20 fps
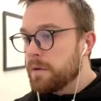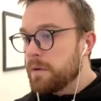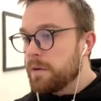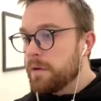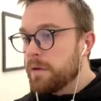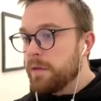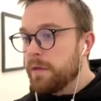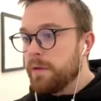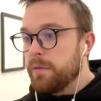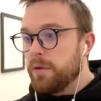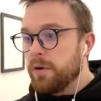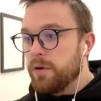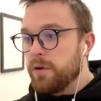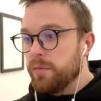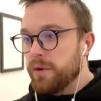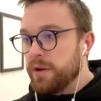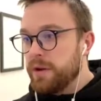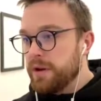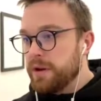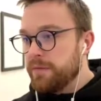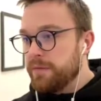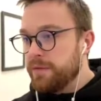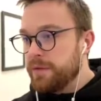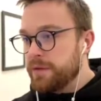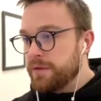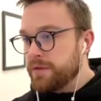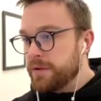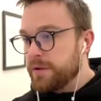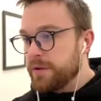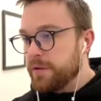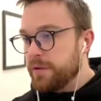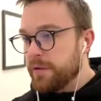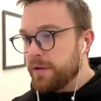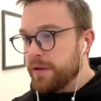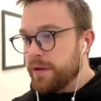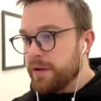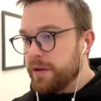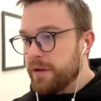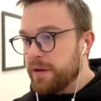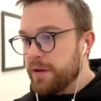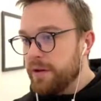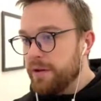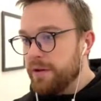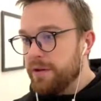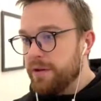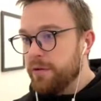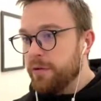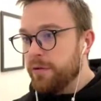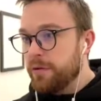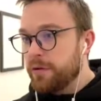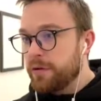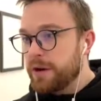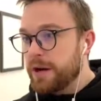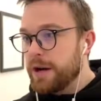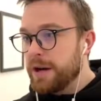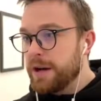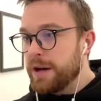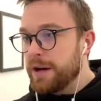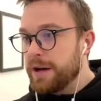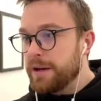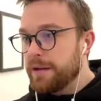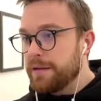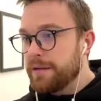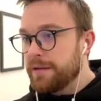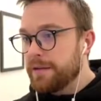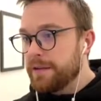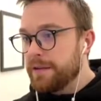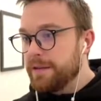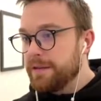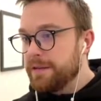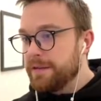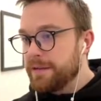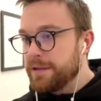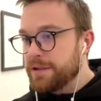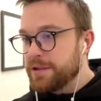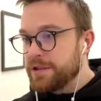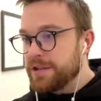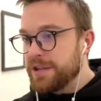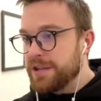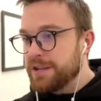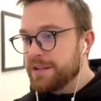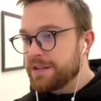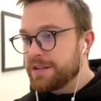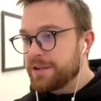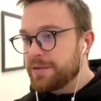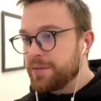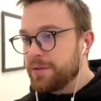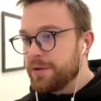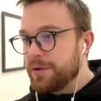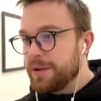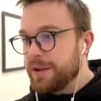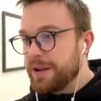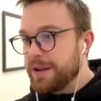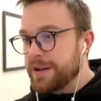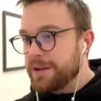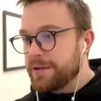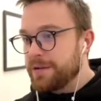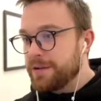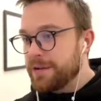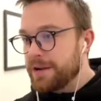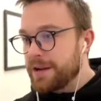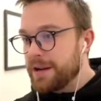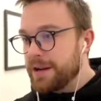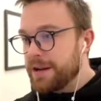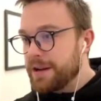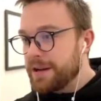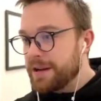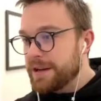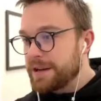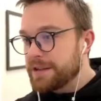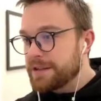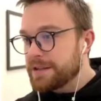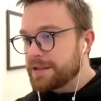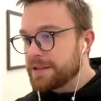the Roman infantry, or the Urukai. Their shields are more like Urukai, I guess.